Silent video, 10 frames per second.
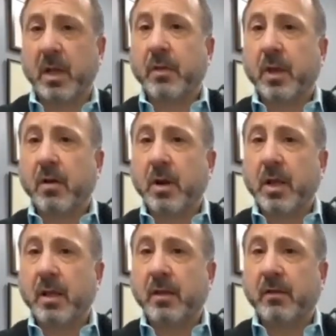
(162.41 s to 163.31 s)
There
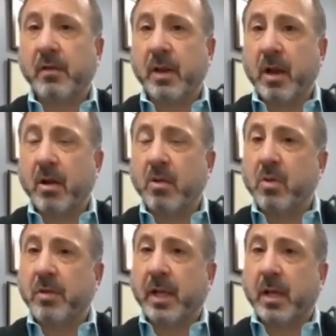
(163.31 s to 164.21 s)
is an area
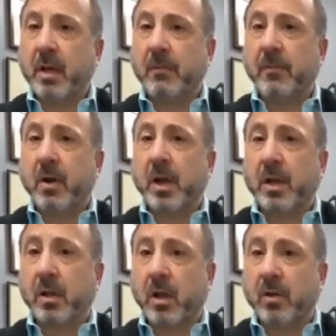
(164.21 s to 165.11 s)
where they come very
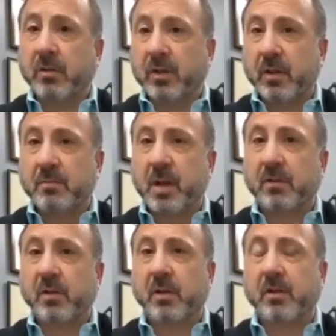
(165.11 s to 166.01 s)
close to the
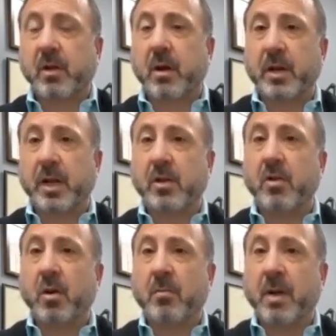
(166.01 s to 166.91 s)
muscle. It's called a
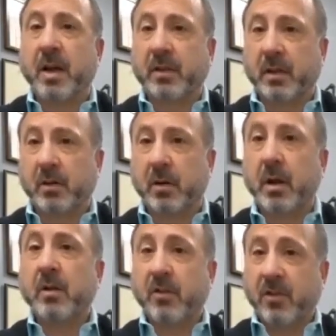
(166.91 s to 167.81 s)
neuromuscular
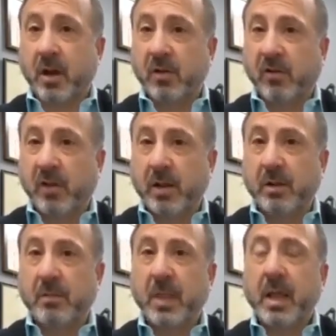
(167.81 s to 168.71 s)

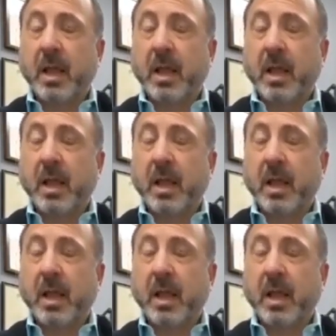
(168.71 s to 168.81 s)
junction.